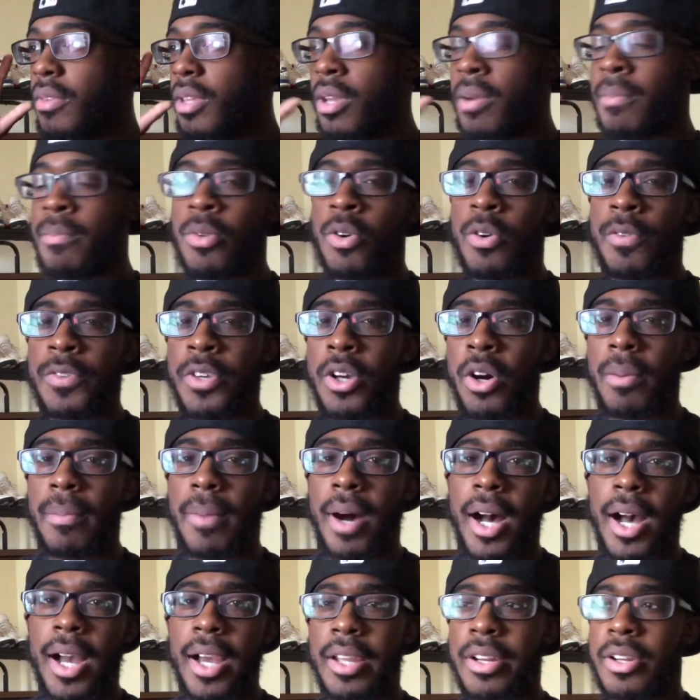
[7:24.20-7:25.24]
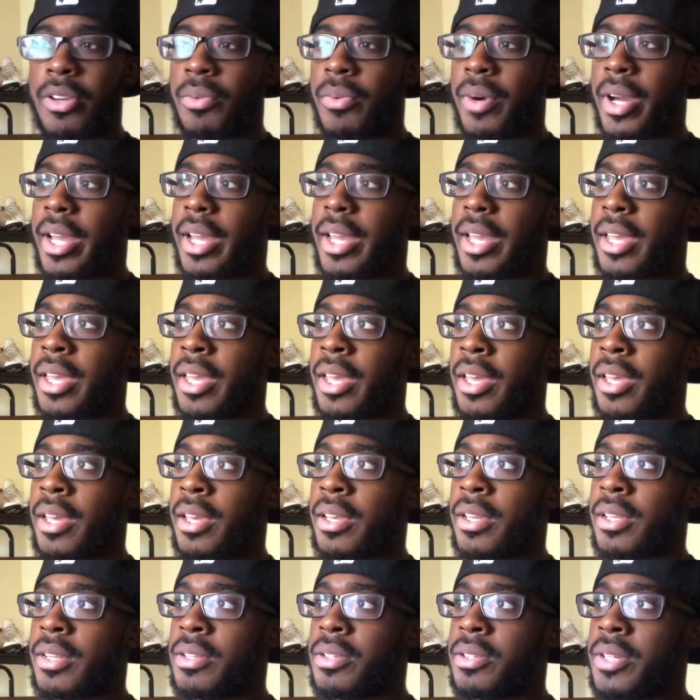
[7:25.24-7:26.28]
move your mind the way
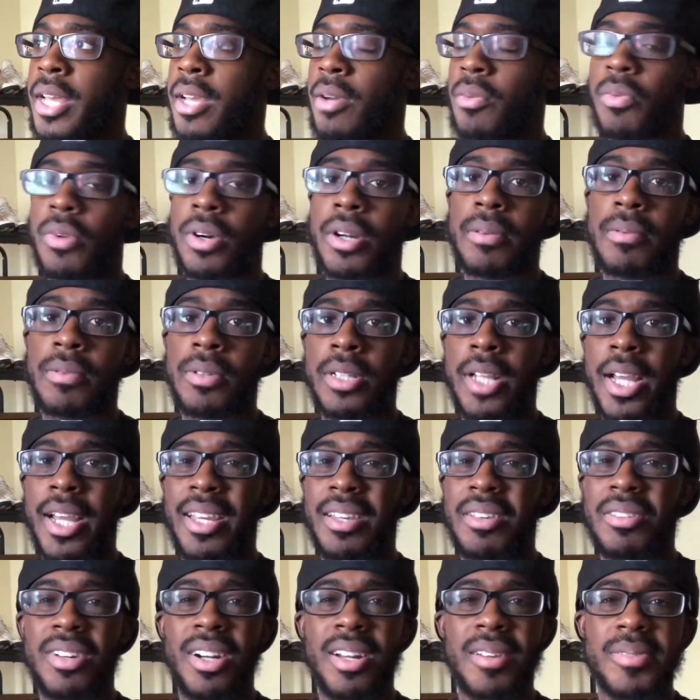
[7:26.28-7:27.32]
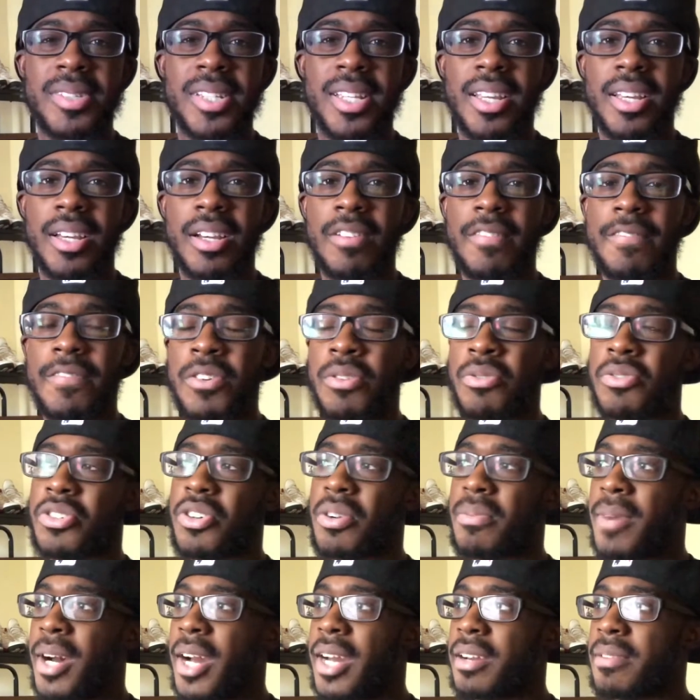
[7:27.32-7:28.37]
they want to, like, you know what I'm saying? Confuse
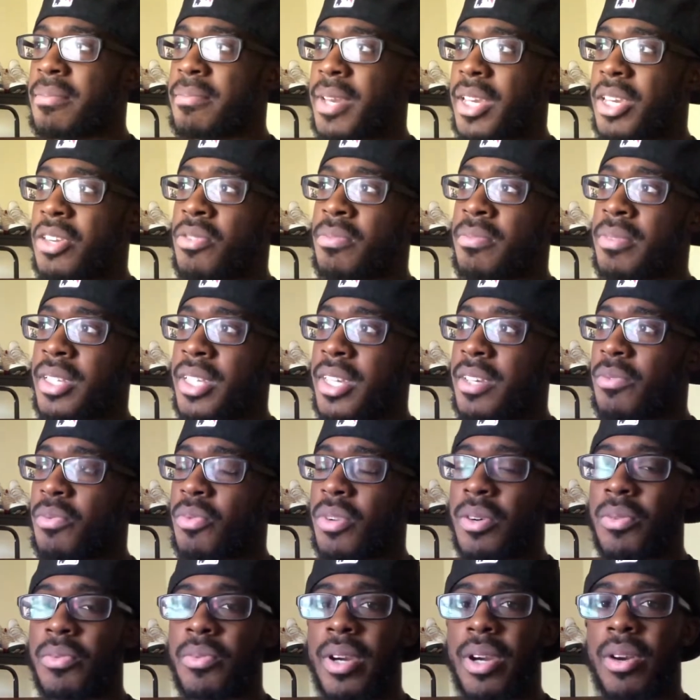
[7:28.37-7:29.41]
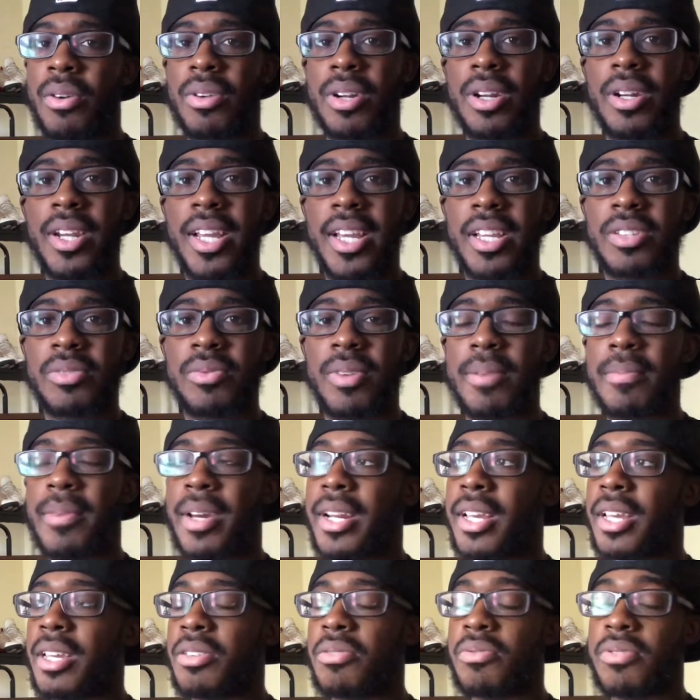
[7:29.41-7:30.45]
your mind and make you believe one way or the next way. My
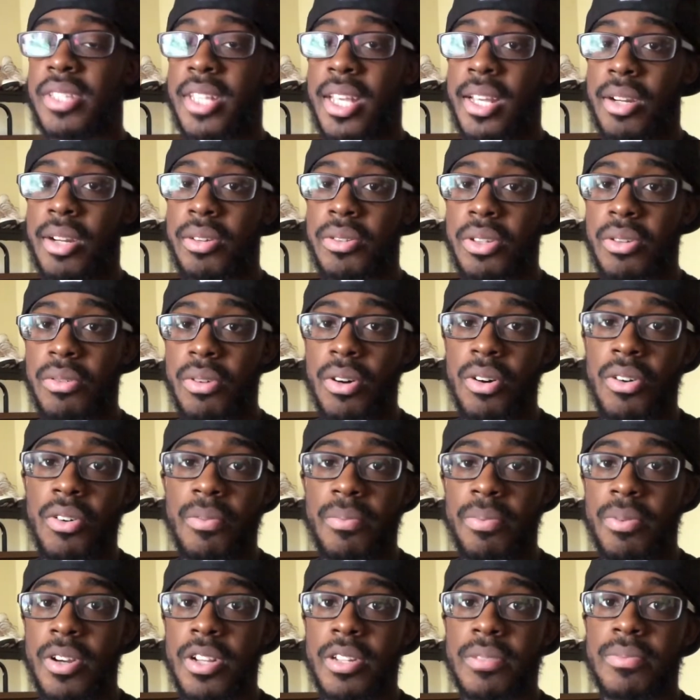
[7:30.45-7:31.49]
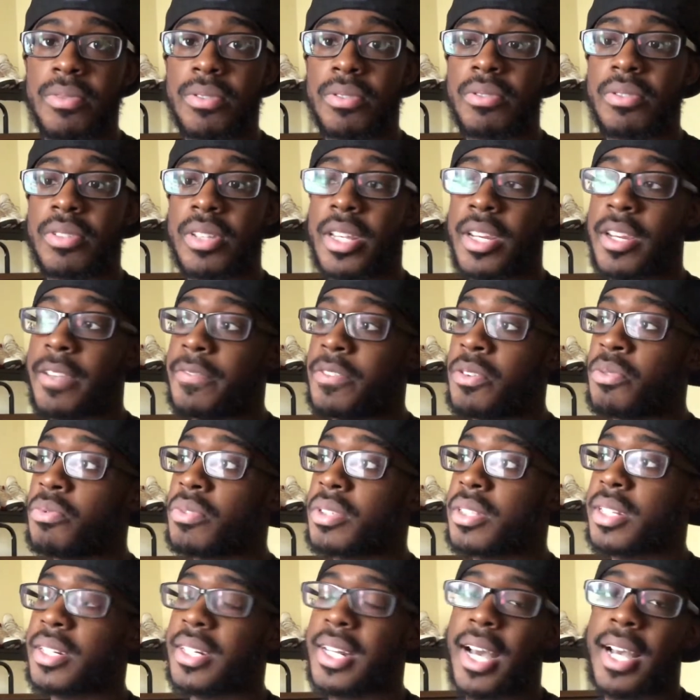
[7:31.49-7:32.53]
nigga, you stand on your own principles, and if you was
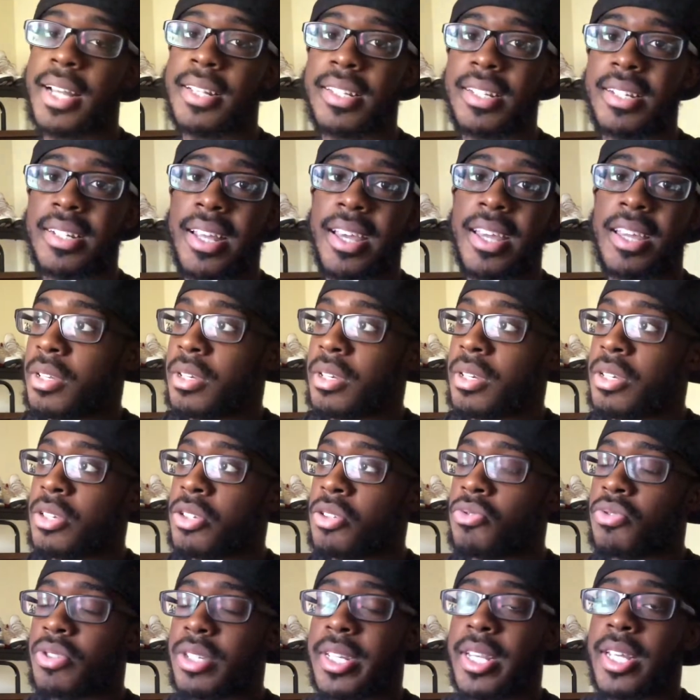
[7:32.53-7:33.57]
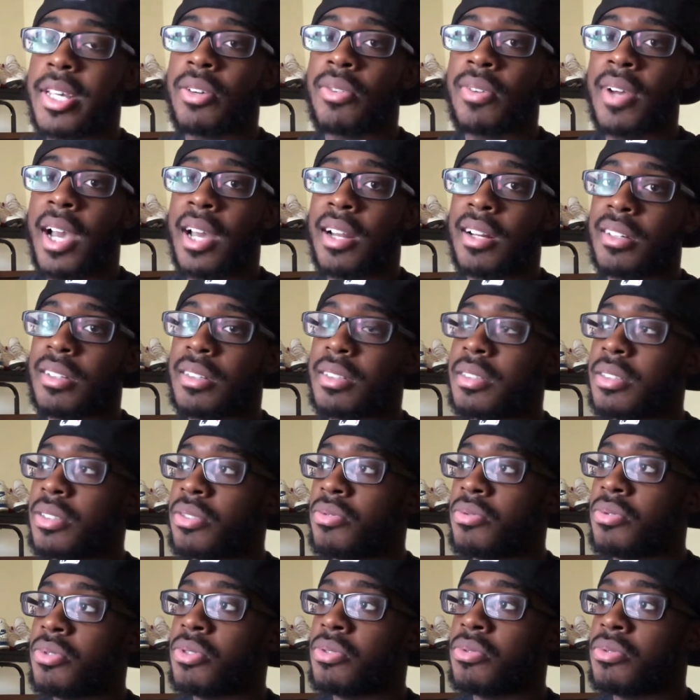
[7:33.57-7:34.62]
to die today, you still gotta you
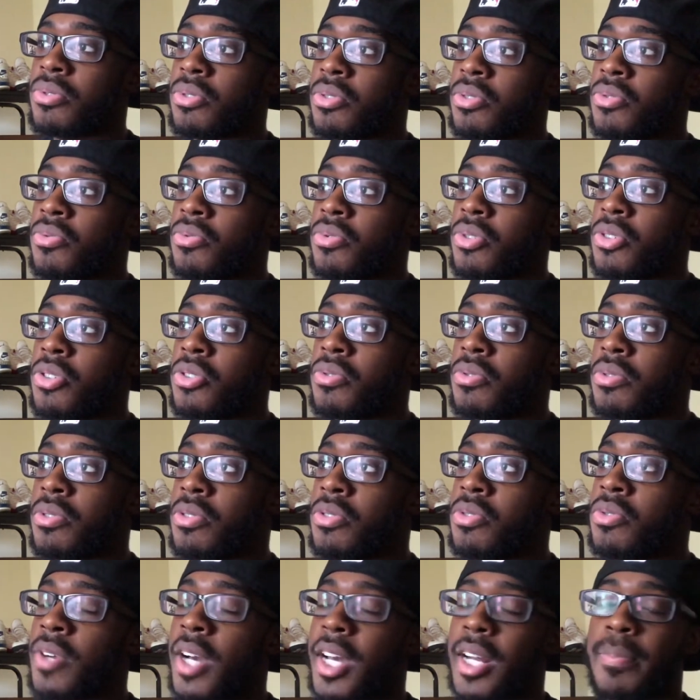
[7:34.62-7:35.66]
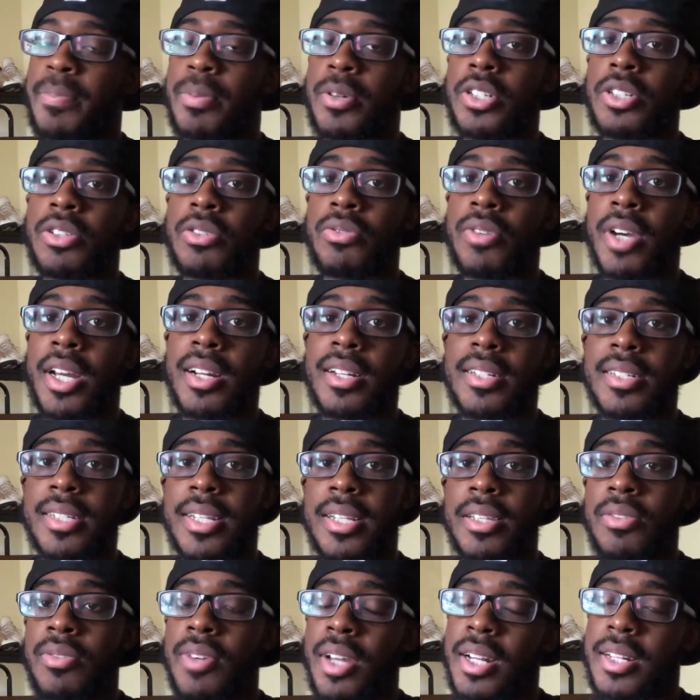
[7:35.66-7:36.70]
you you, you gotta put you gotta
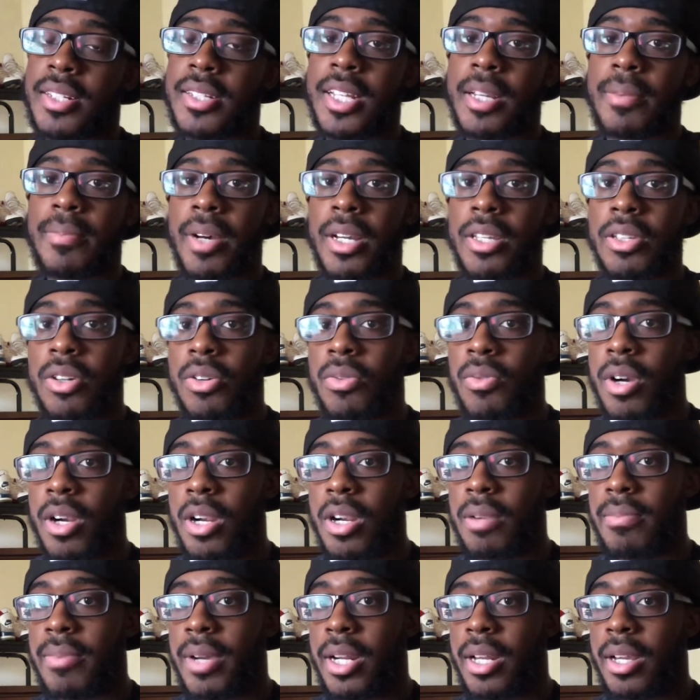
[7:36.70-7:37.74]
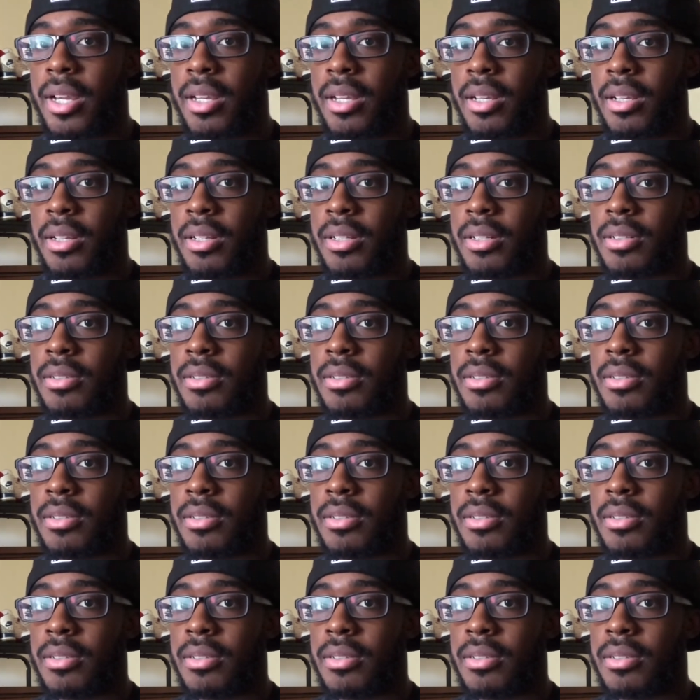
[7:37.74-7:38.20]
you gotta stick by your word, my nigga.